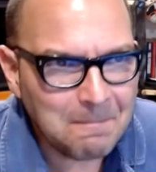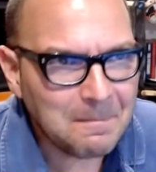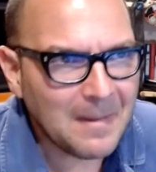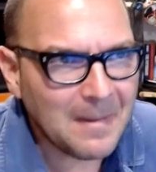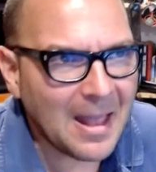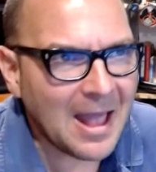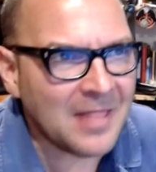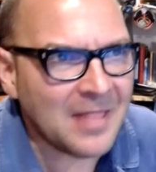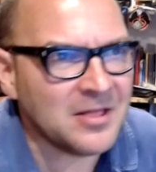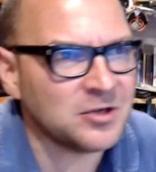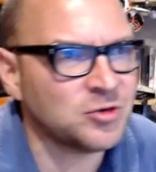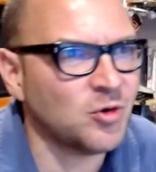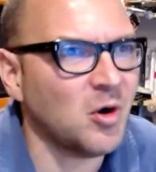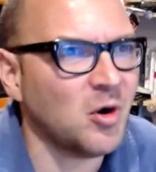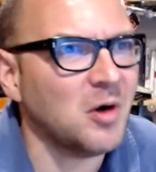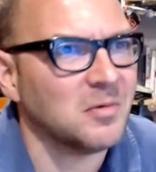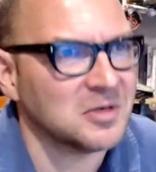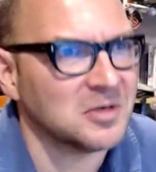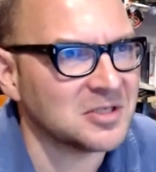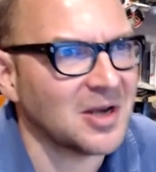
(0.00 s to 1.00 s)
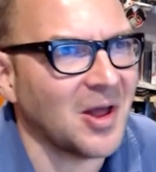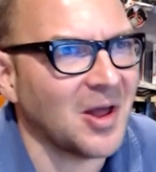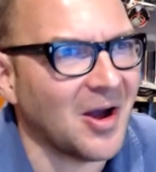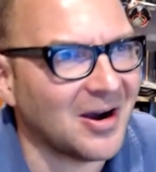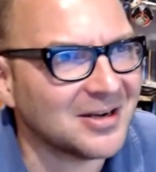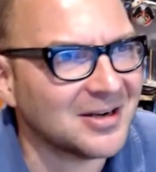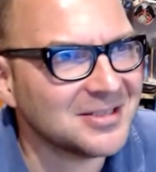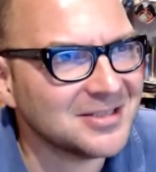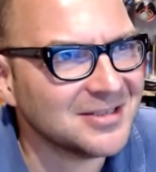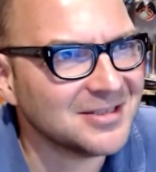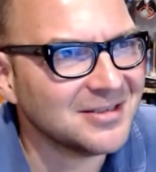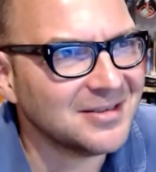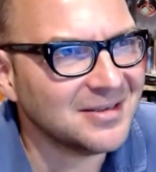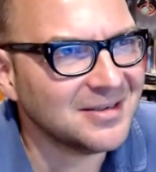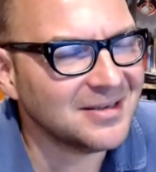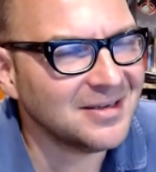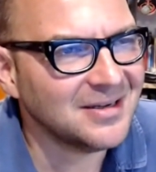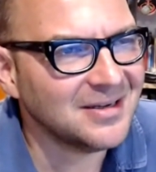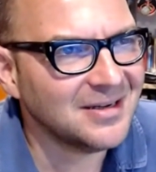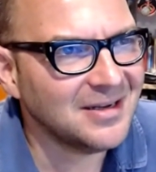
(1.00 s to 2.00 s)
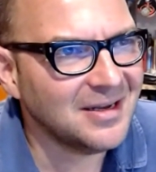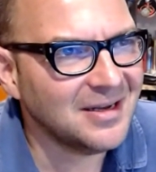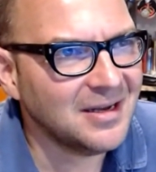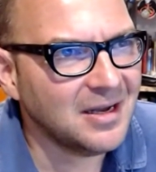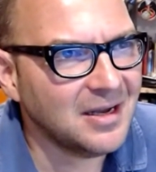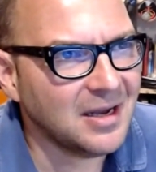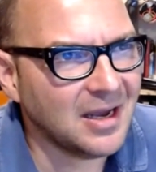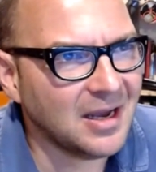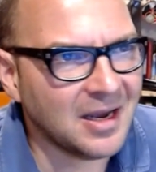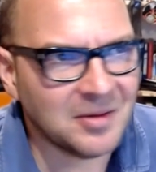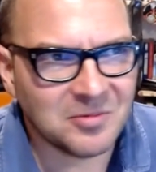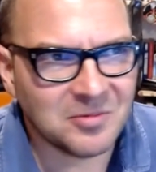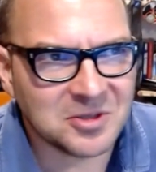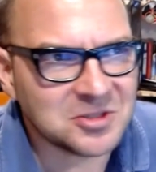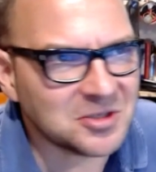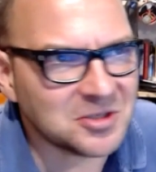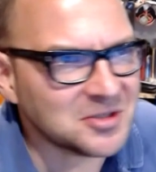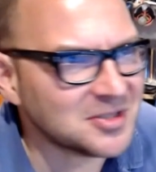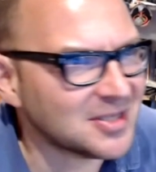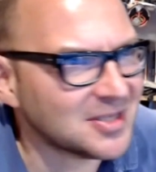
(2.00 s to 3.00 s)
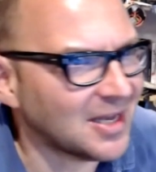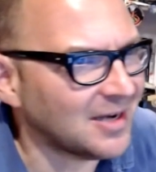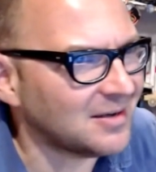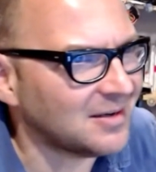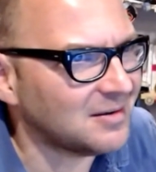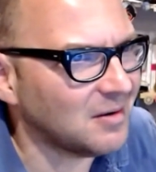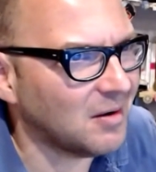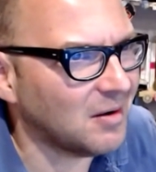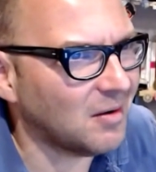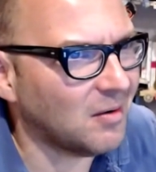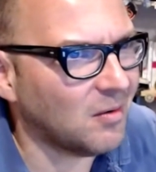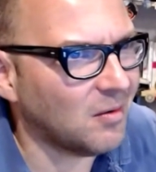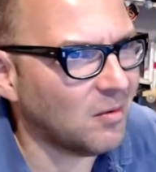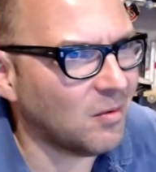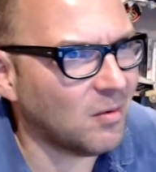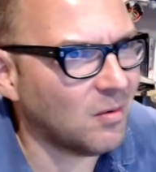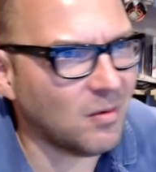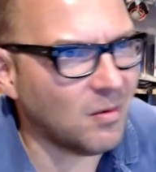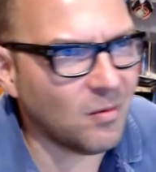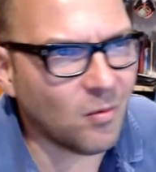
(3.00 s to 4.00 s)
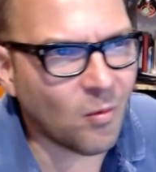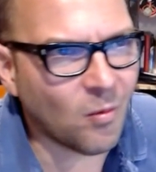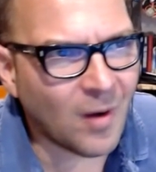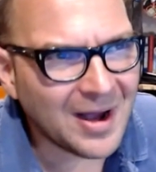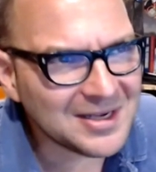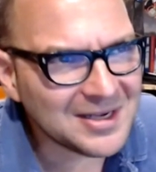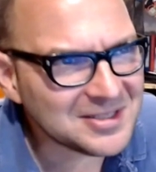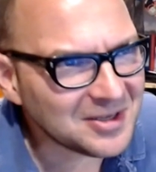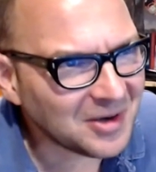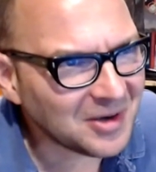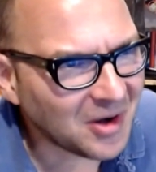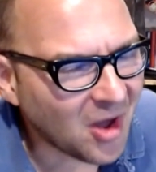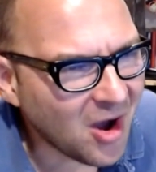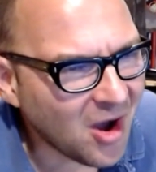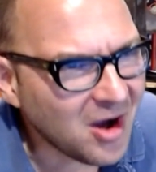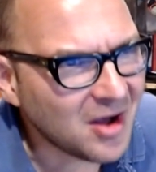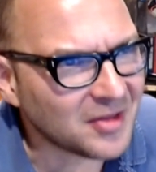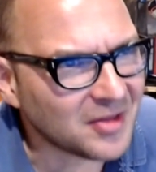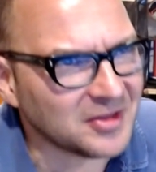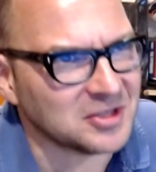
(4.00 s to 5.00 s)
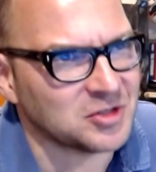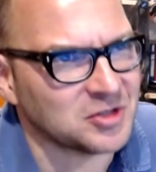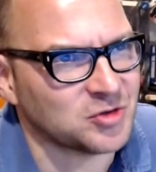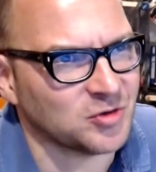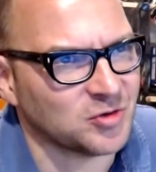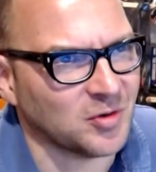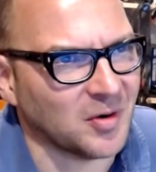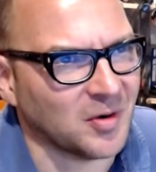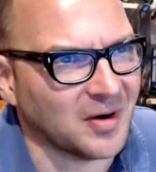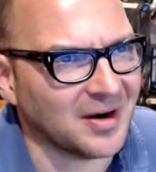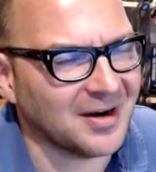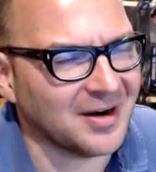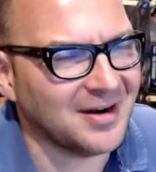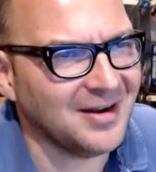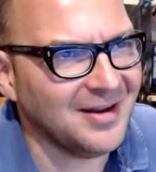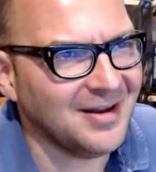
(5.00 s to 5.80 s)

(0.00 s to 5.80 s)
and the drawer was locked. And Richard said, "Why is there a lock on this drawer?"